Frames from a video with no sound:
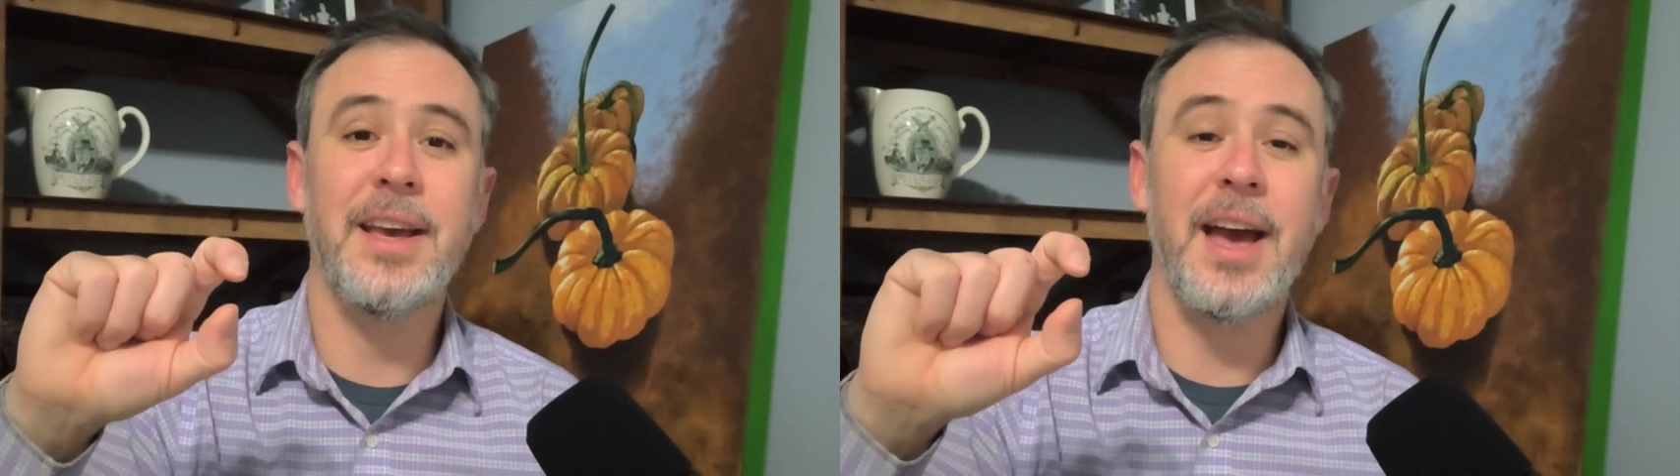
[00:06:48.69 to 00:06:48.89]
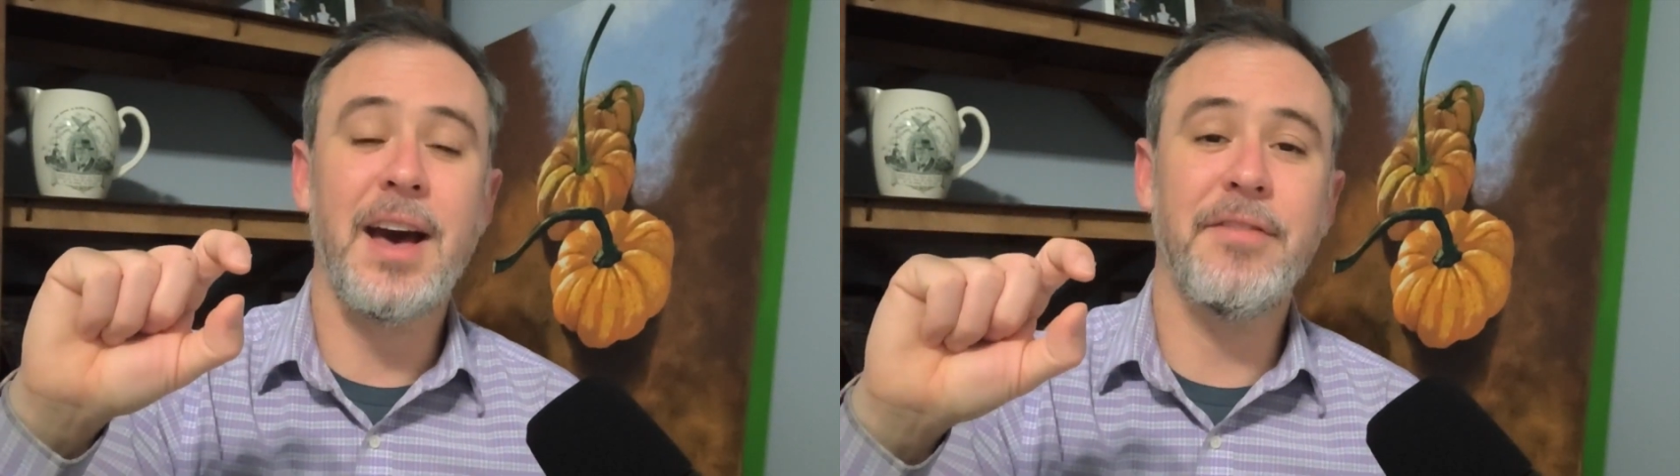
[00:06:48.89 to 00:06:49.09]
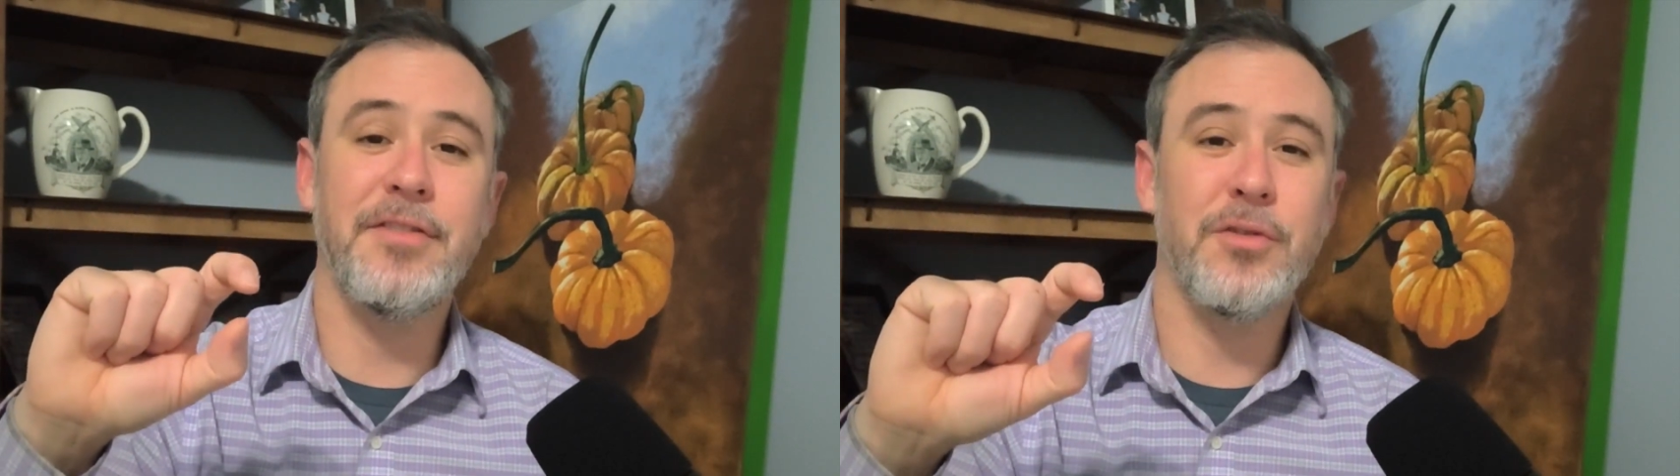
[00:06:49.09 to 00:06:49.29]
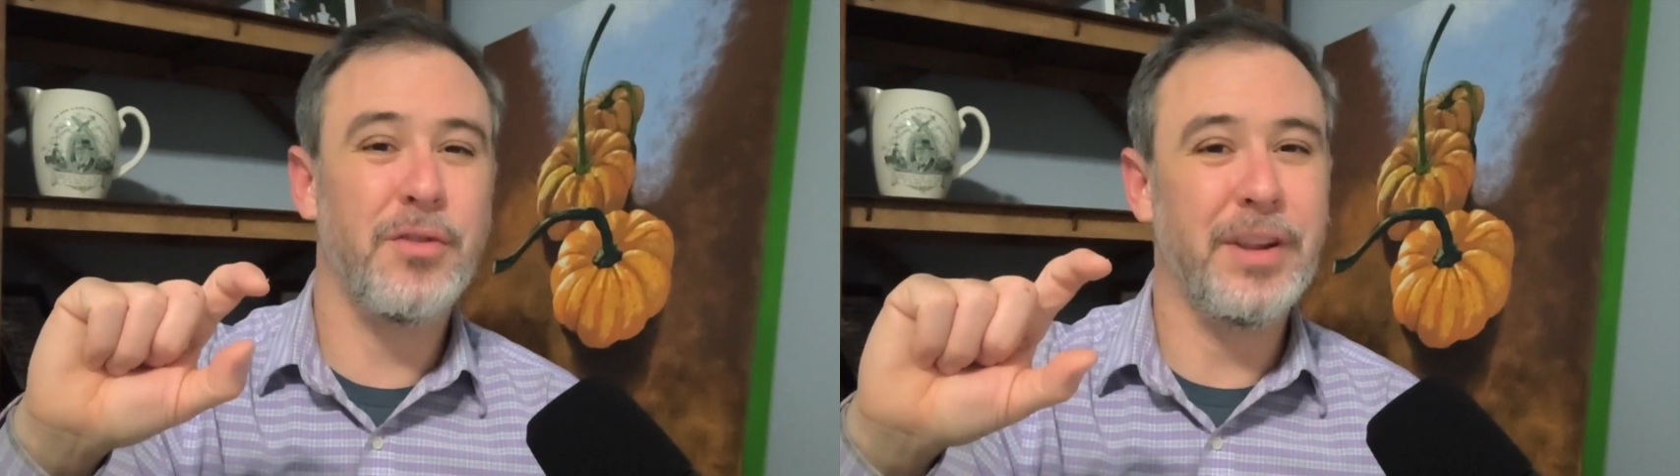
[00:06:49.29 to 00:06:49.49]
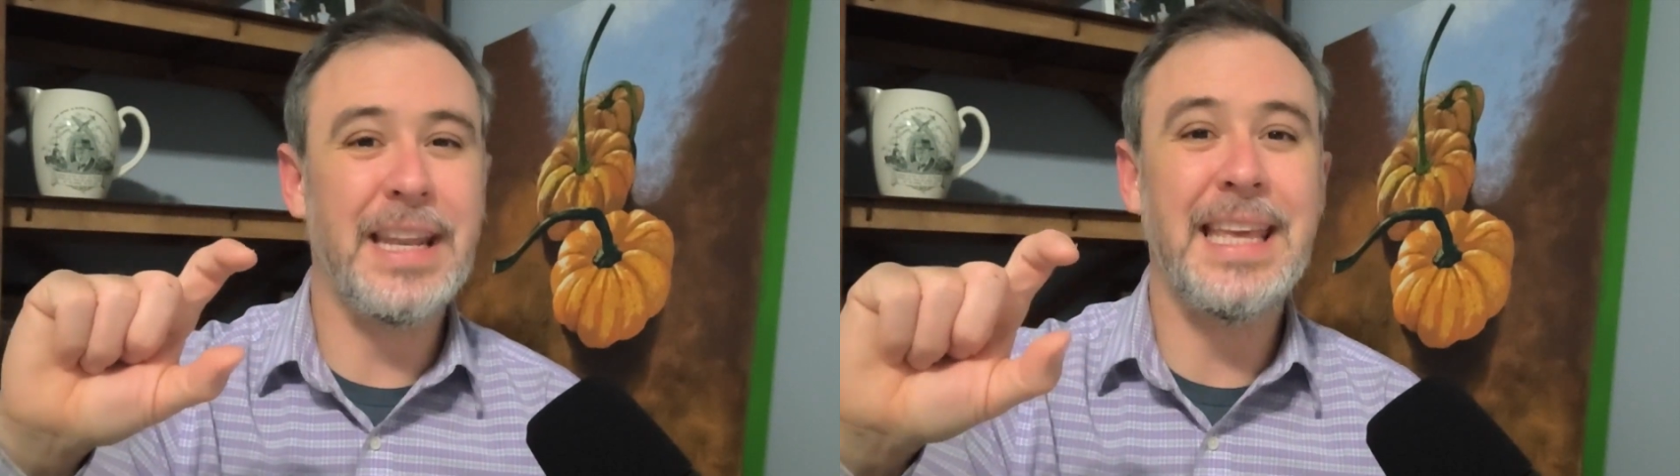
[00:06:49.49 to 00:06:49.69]
have sort
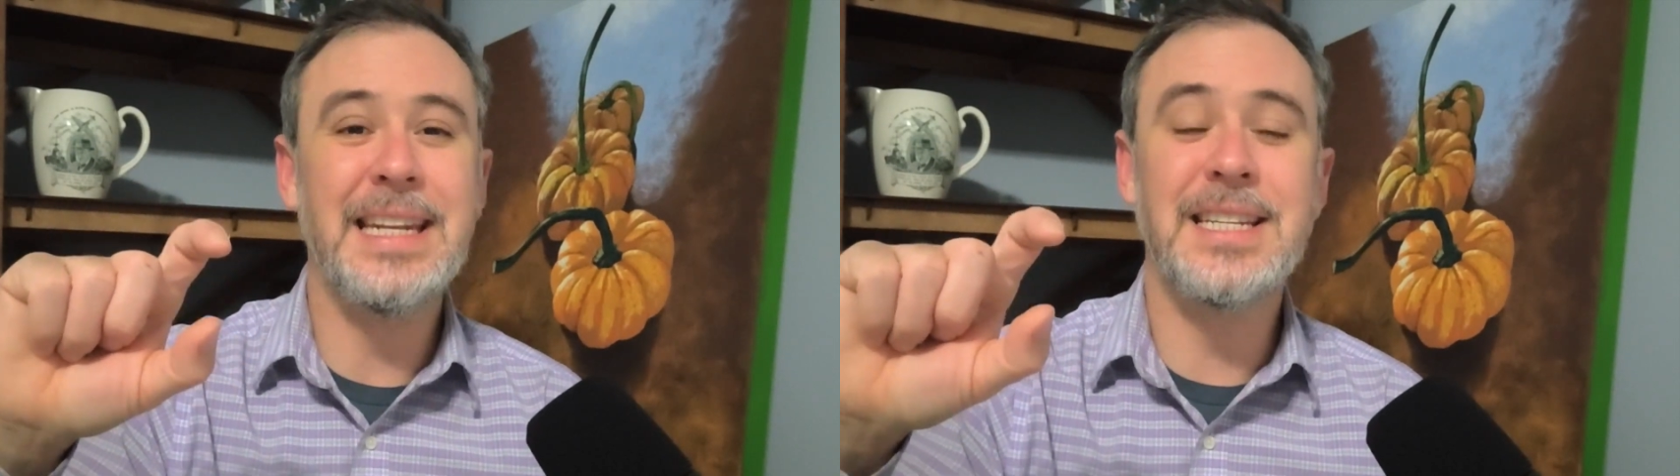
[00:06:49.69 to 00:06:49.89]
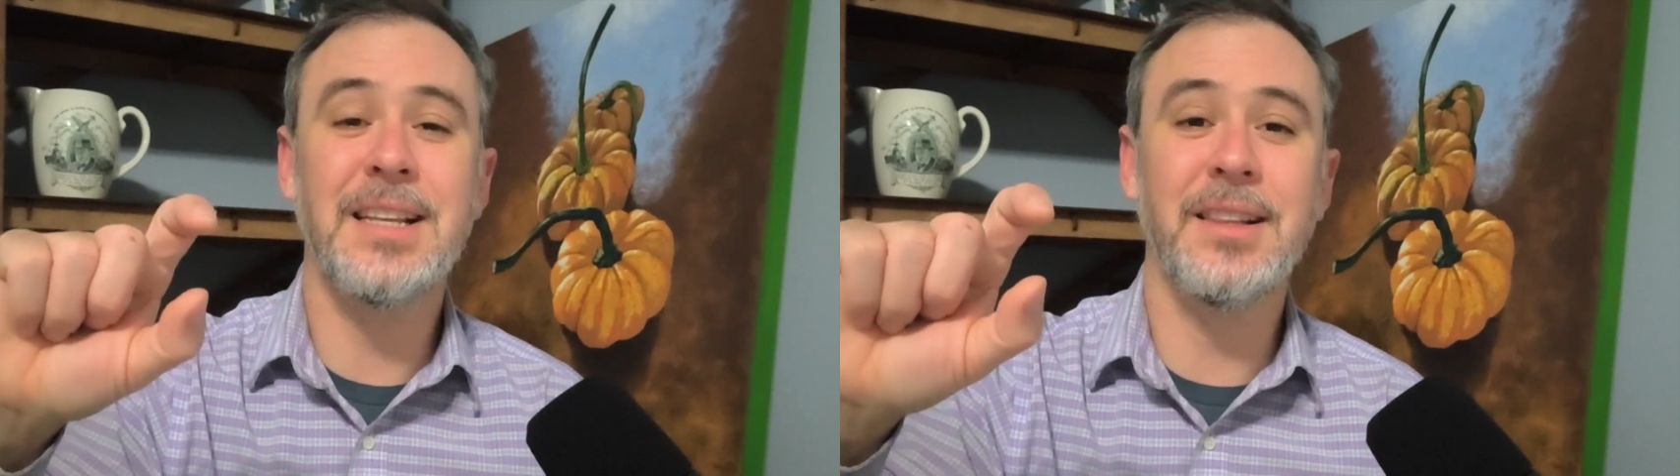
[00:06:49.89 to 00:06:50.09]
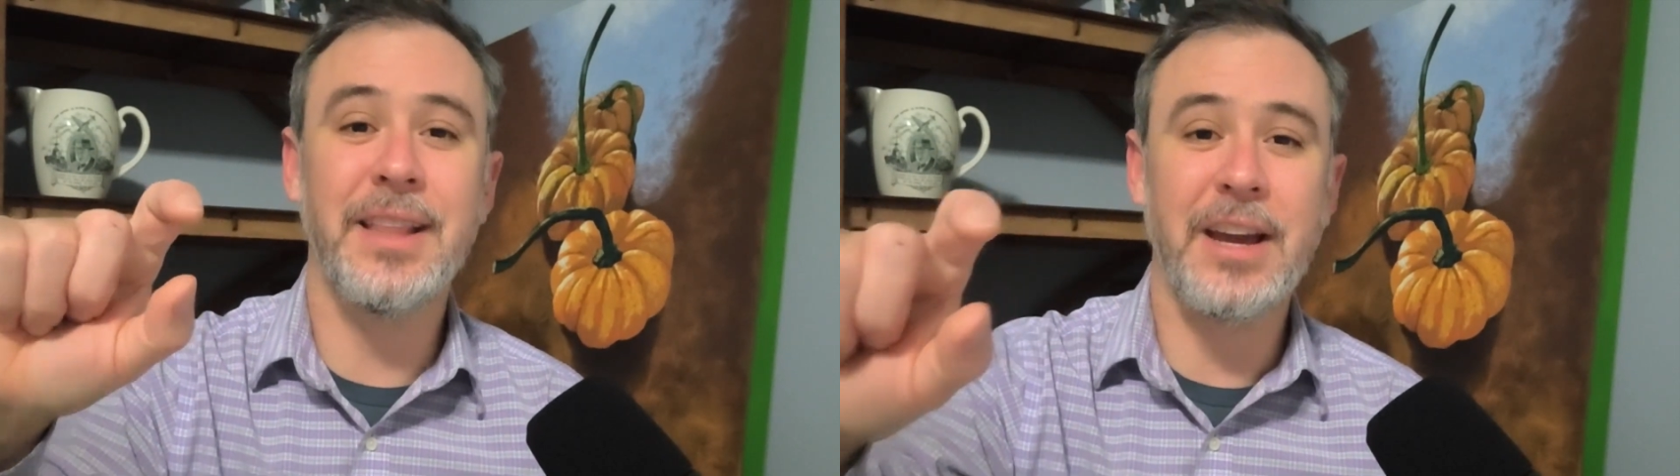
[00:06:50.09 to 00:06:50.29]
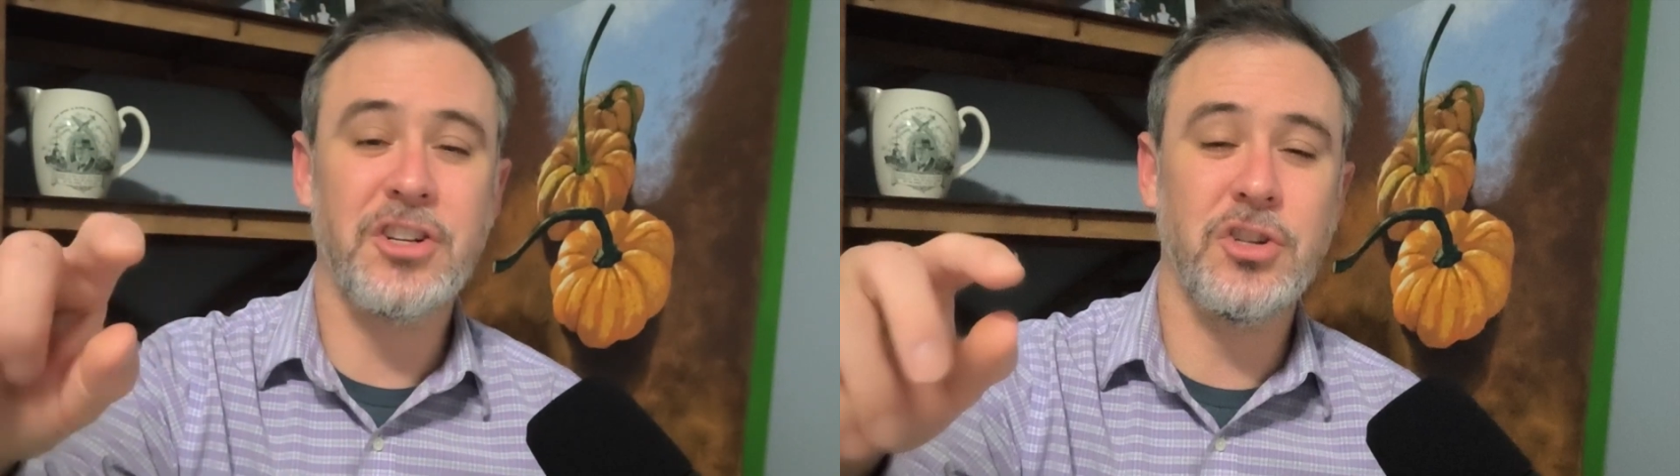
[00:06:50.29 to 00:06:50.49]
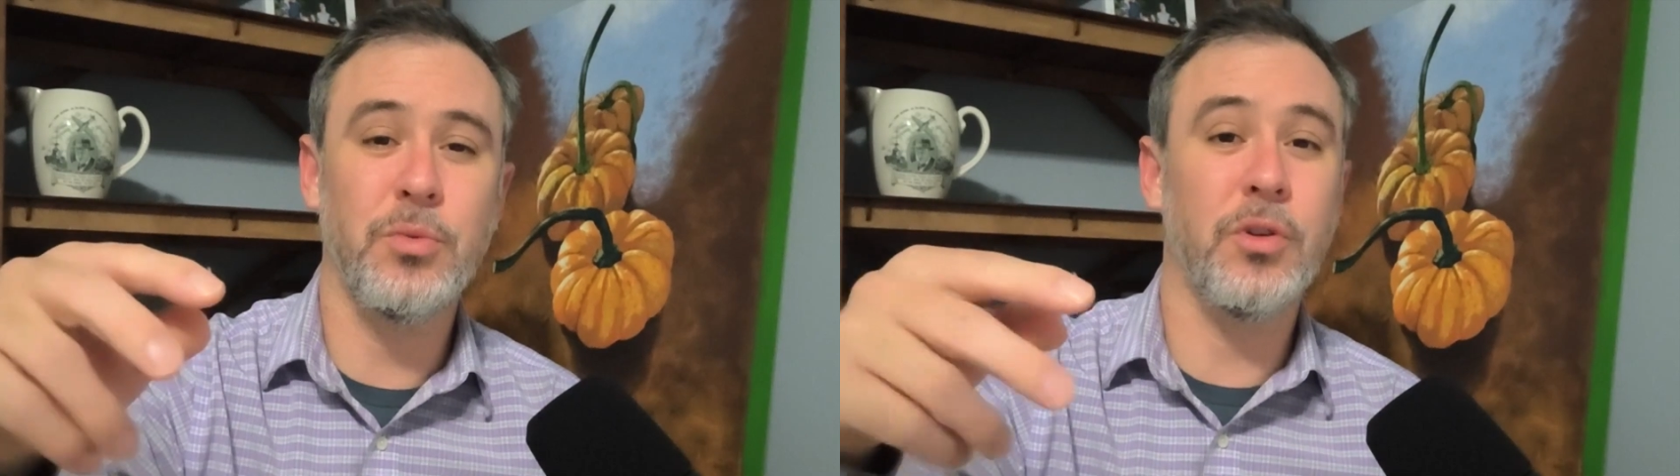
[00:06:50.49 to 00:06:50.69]
of an
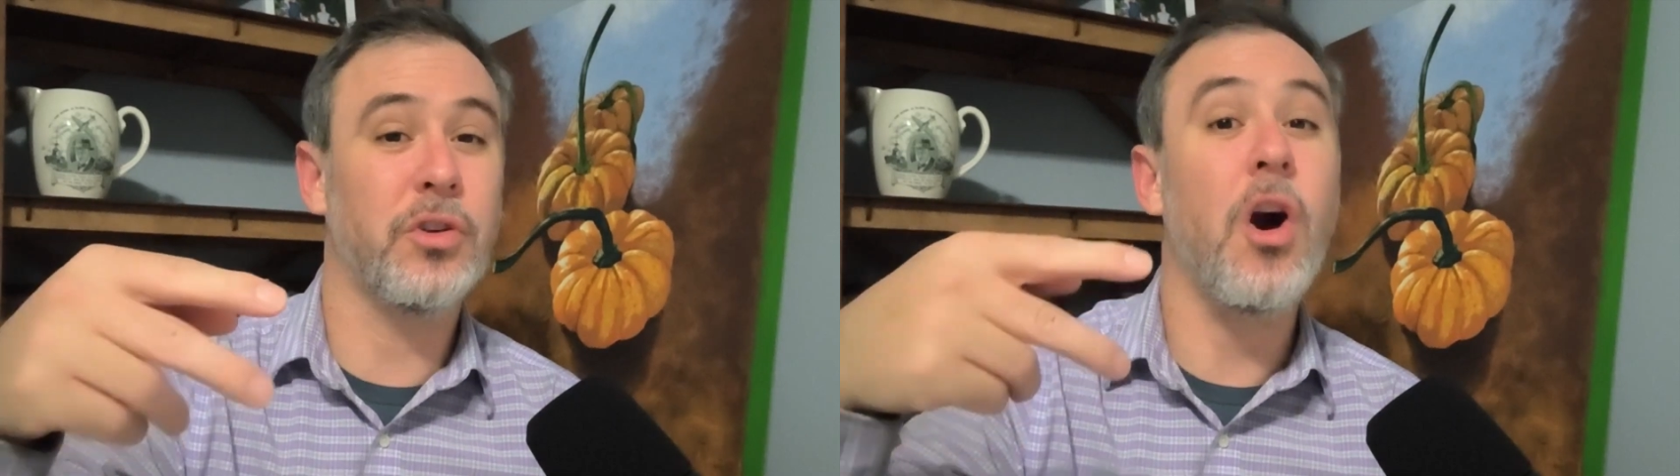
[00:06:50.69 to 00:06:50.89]
intellectual